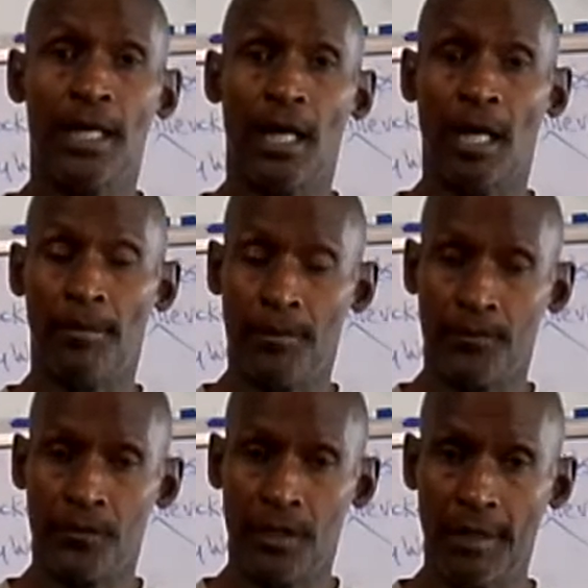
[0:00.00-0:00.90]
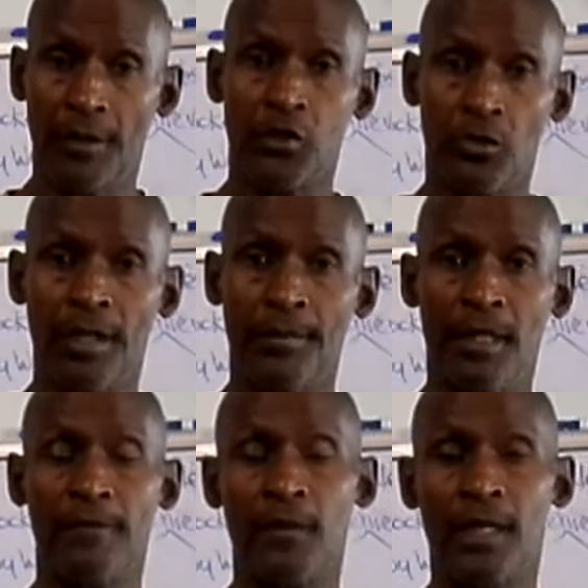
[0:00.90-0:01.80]
I'll give you a
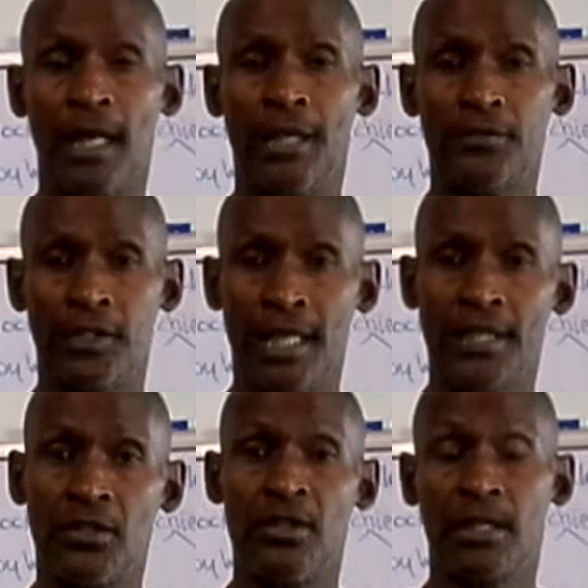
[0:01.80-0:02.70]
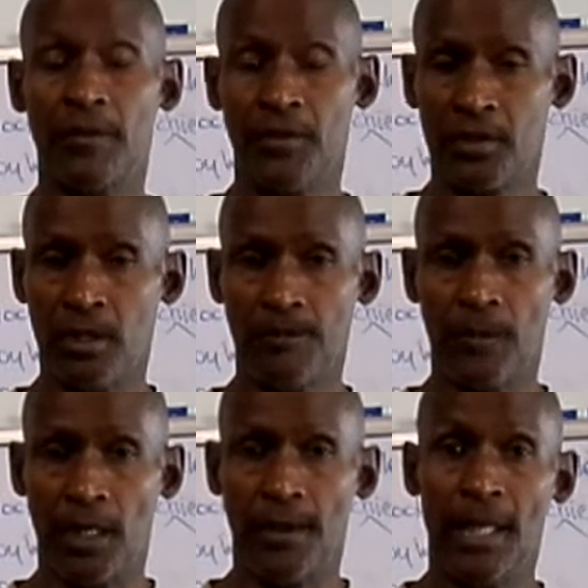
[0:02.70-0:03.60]
20-minute free consultation to see if it's a good
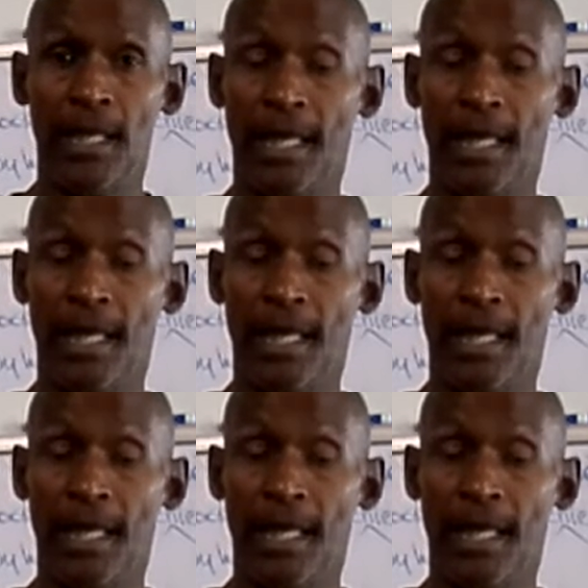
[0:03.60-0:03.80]
fit.